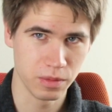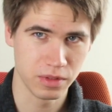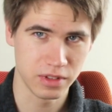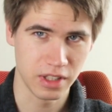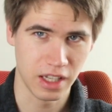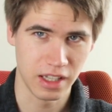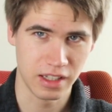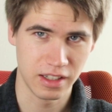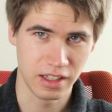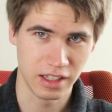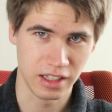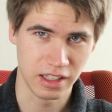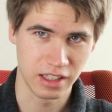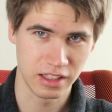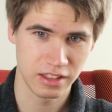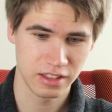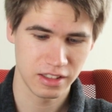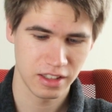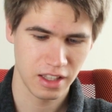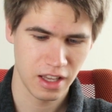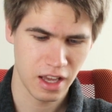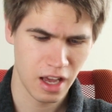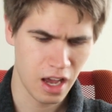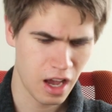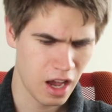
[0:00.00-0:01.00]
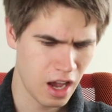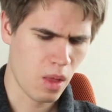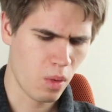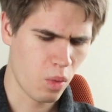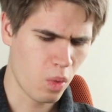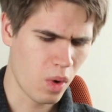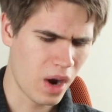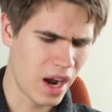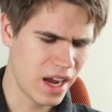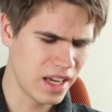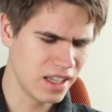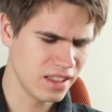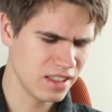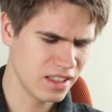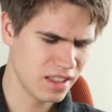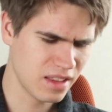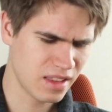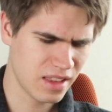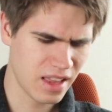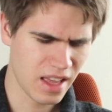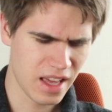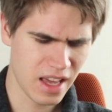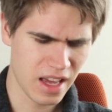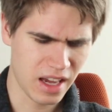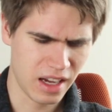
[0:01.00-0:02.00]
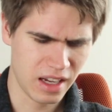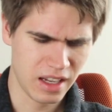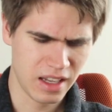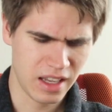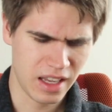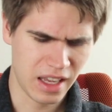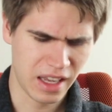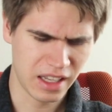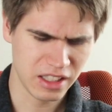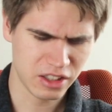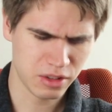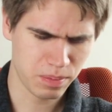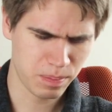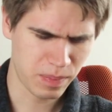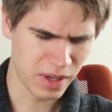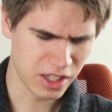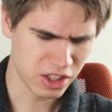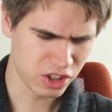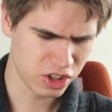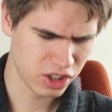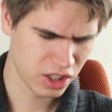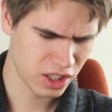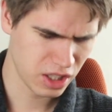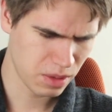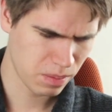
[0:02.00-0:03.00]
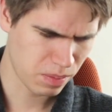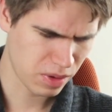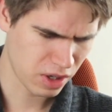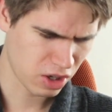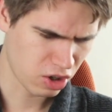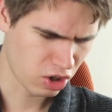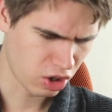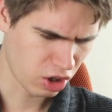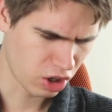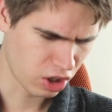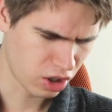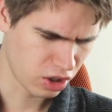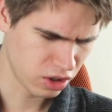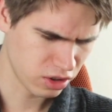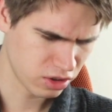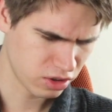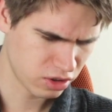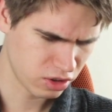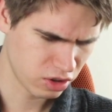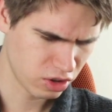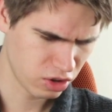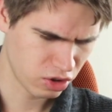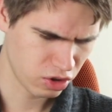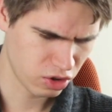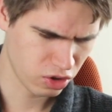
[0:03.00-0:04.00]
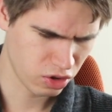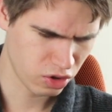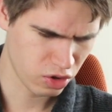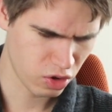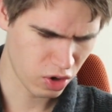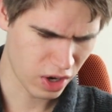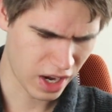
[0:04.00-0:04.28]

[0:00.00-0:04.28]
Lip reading: settings. Why is it there? Especially because you